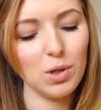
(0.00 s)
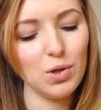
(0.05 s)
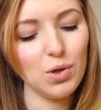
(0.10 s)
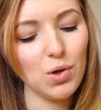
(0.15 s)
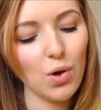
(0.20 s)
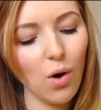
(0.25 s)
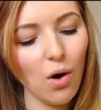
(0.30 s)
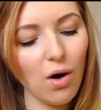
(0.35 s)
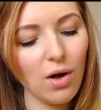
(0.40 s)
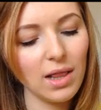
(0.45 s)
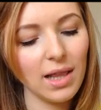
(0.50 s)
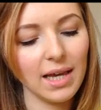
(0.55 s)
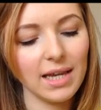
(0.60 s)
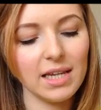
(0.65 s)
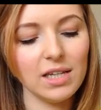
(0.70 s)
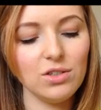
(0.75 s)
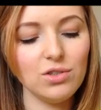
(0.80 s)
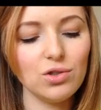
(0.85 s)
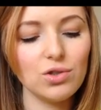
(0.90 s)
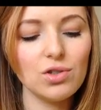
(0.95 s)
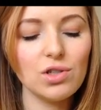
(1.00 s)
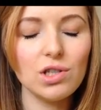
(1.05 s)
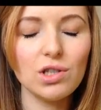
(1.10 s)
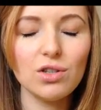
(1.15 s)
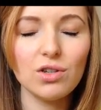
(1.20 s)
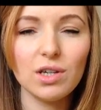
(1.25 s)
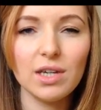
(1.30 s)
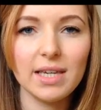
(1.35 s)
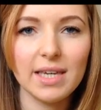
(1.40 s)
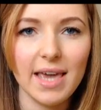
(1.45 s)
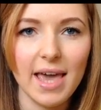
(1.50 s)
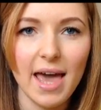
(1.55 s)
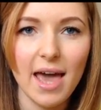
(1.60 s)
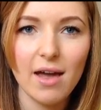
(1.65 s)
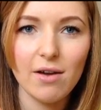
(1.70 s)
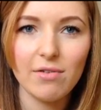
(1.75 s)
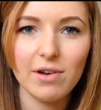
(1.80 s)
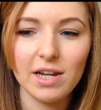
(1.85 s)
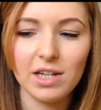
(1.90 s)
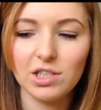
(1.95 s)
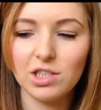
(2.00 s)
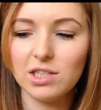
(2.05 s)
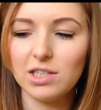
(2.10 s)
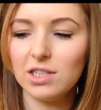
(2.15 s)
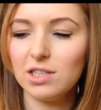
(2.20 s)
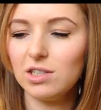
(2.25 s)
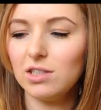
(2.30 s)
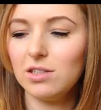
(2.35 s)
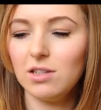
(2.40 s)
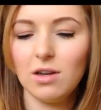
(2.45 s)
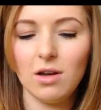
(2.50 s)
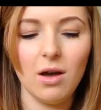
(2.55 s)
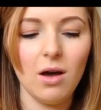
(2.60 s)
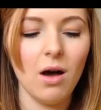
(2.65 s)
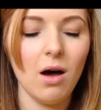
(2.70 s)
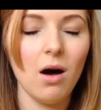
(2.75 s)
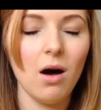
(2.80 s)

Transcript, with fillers: not, like, it doesn't look garish, and it's,